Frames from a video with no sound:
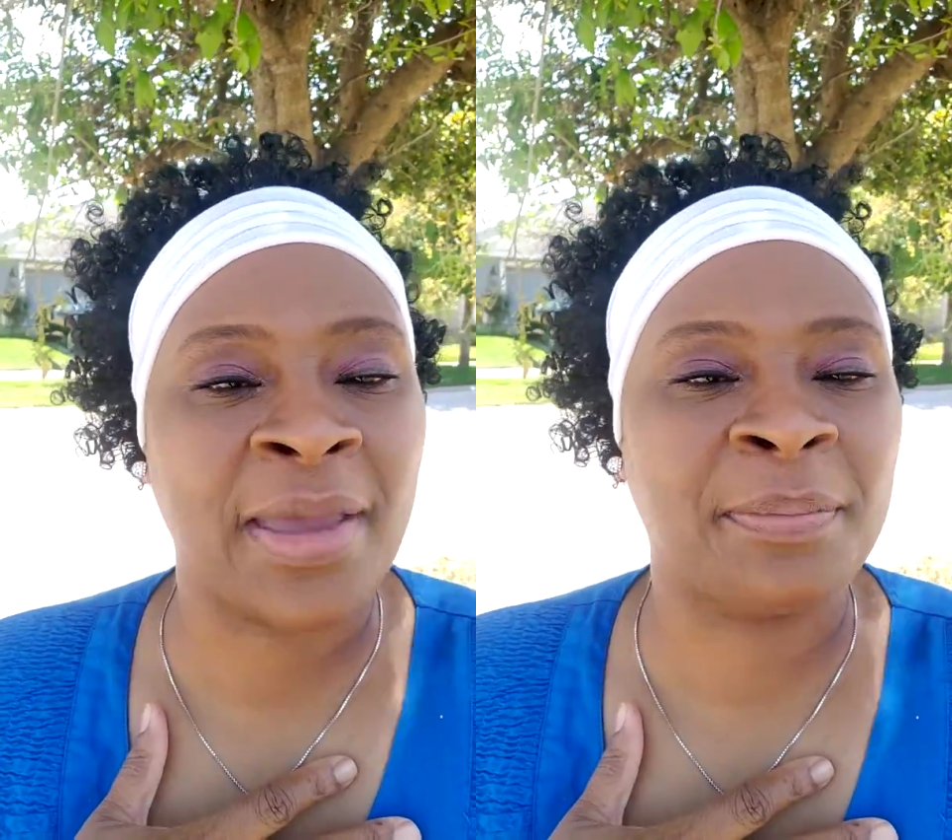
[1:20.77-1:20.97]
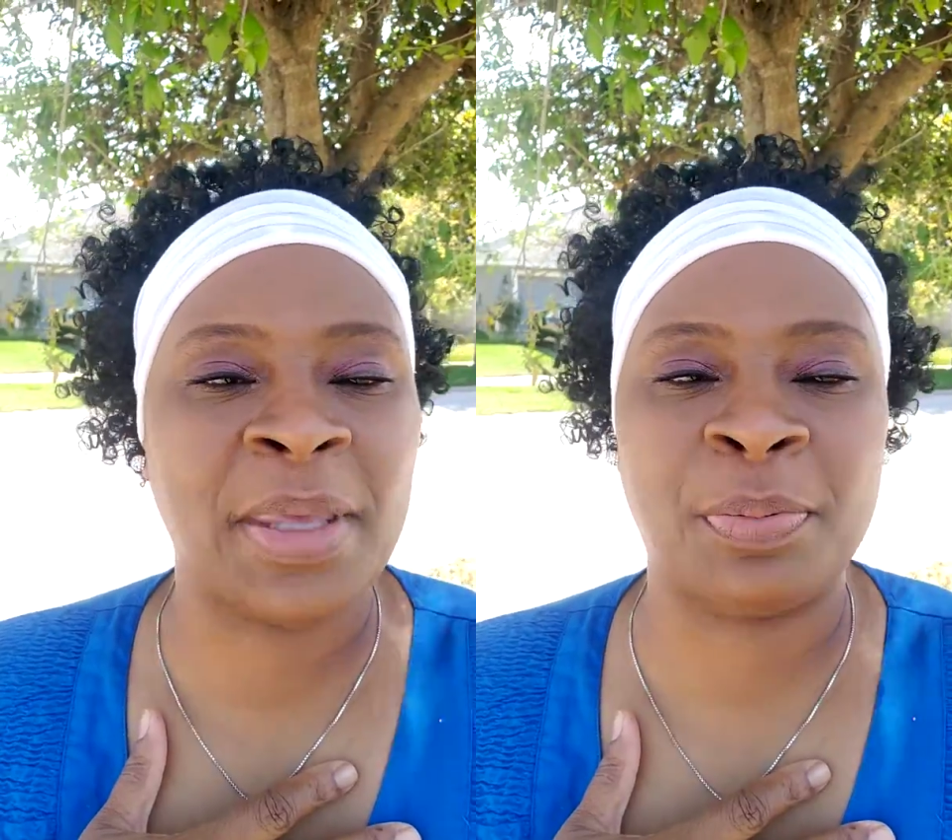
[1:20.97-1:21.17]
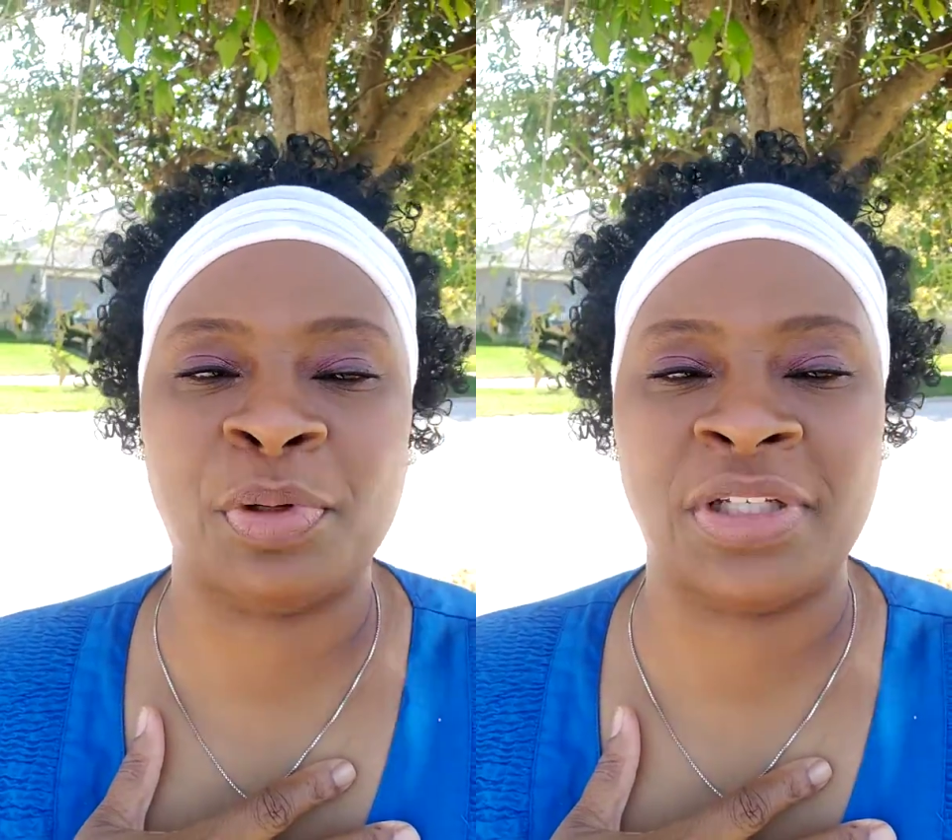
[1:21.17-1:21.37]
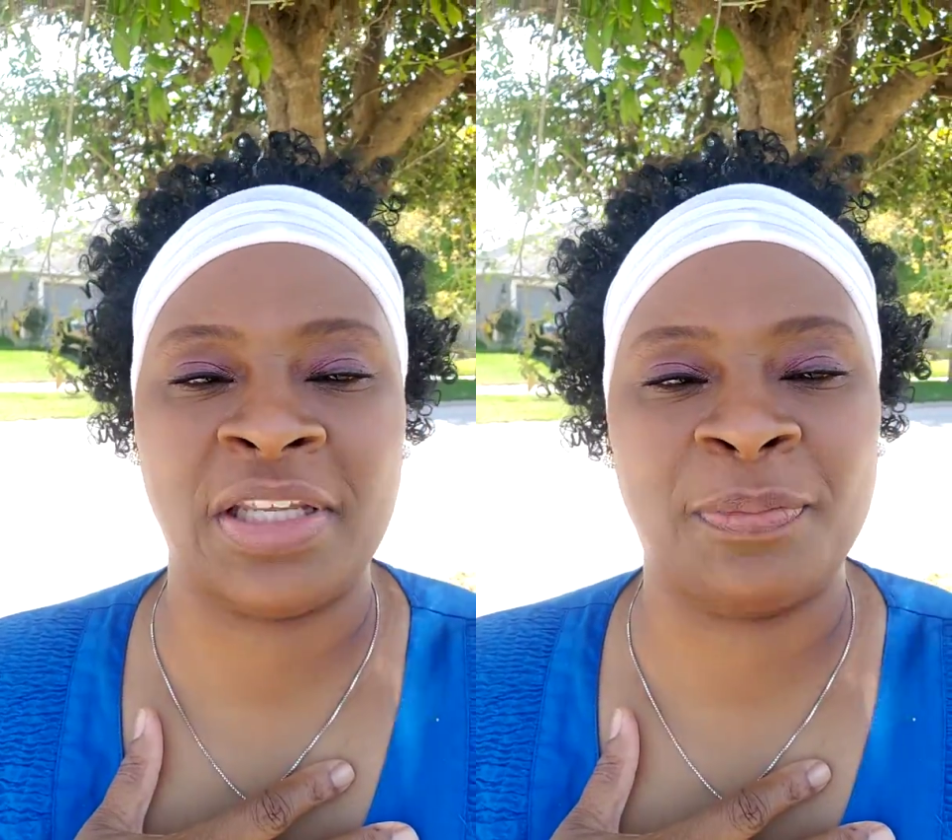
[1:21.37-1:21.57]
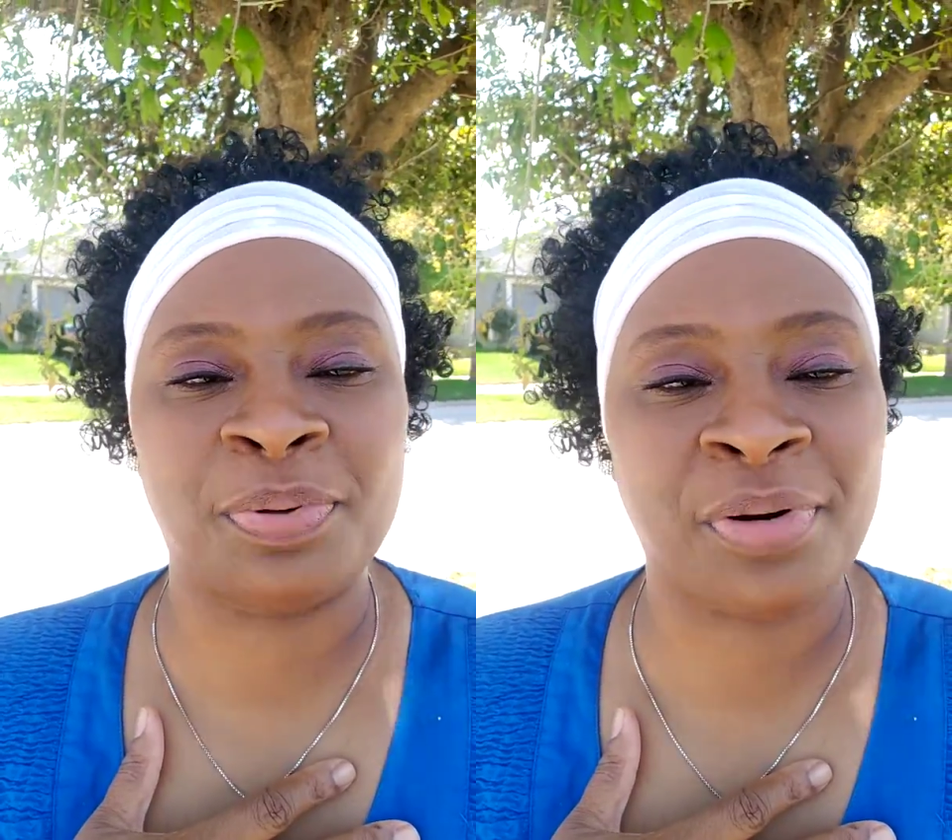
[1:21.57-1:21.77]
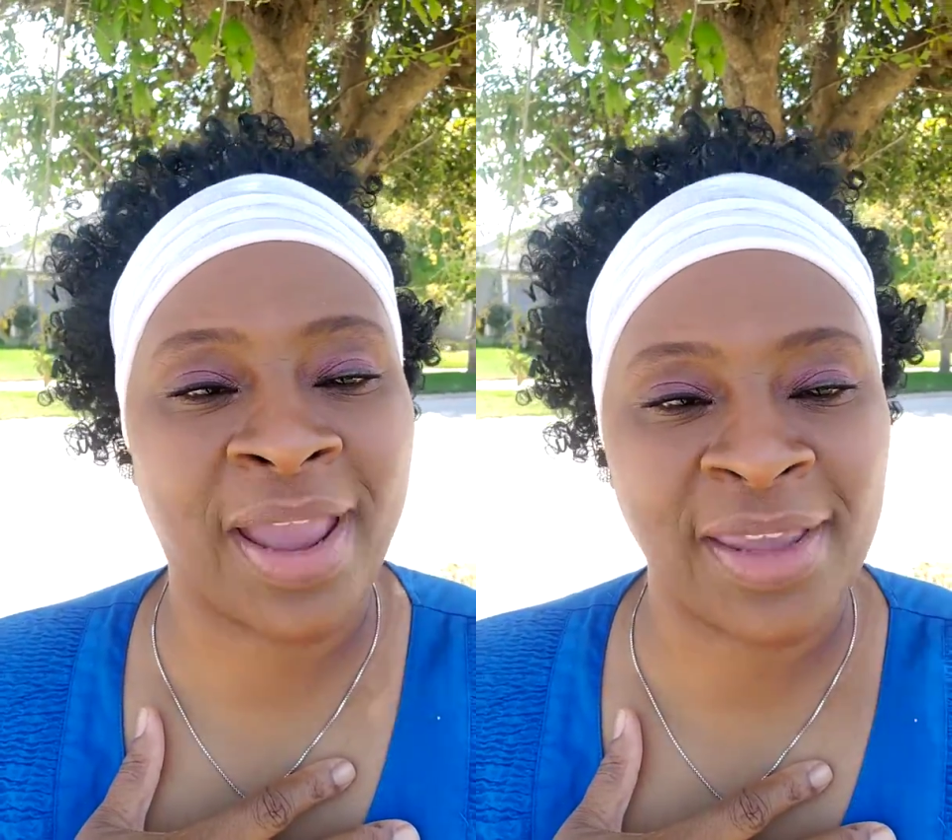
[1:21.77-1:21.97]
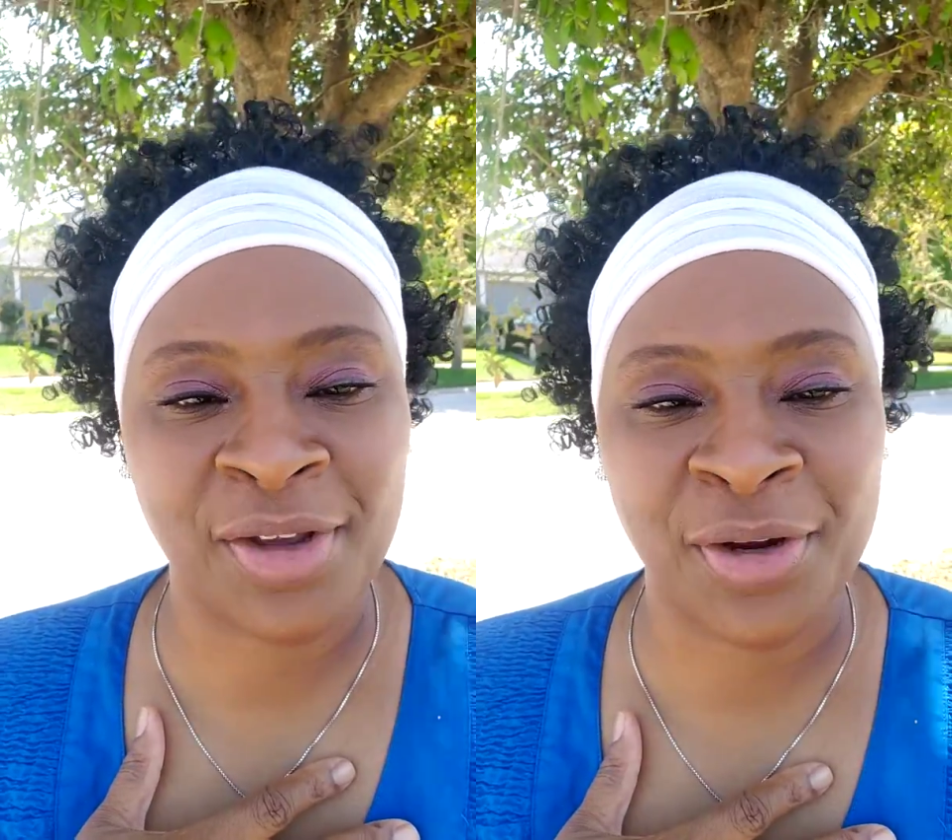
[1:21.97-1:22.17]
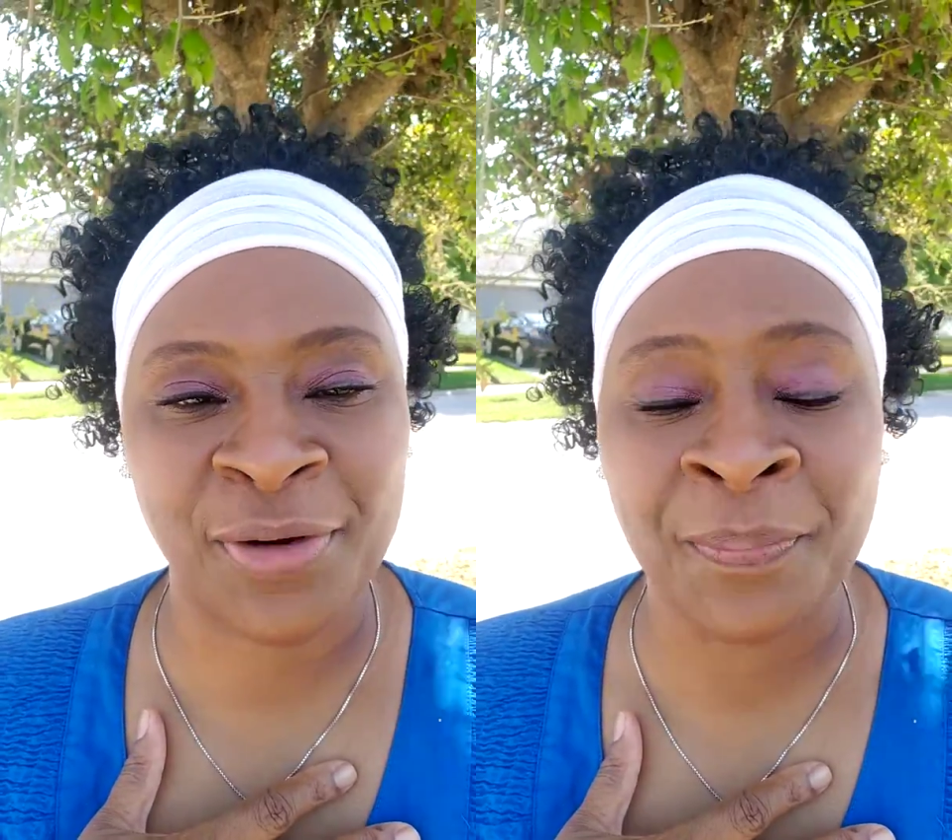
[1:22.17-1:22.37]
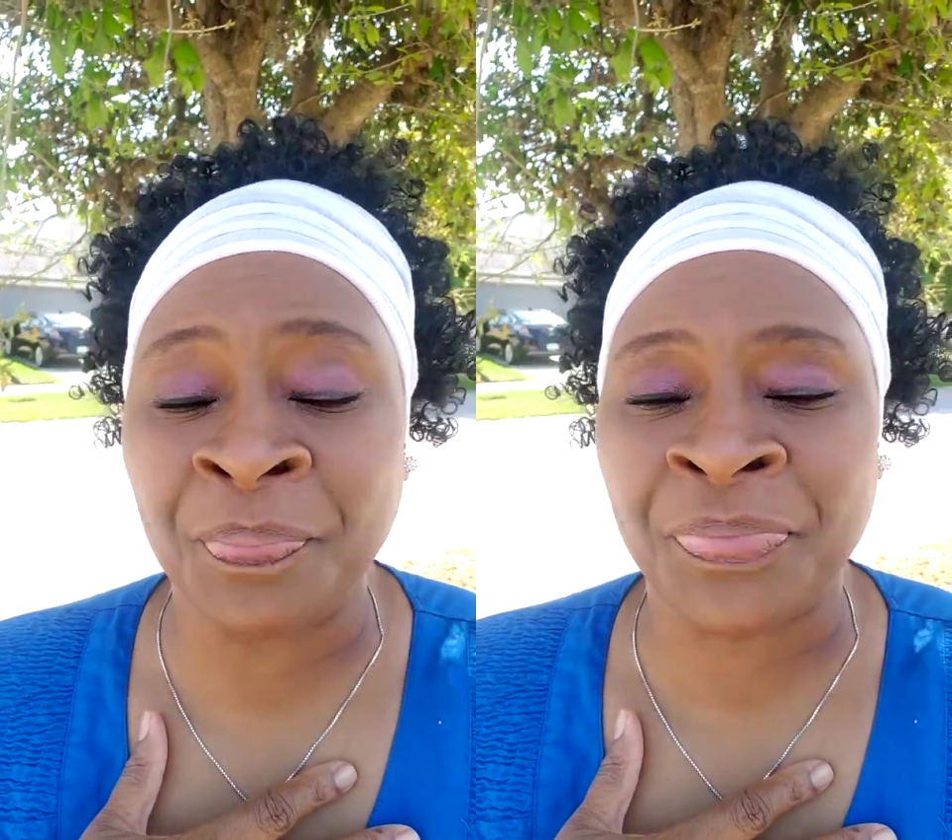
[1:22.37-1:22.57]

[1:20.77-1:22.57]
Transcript: People need prayer.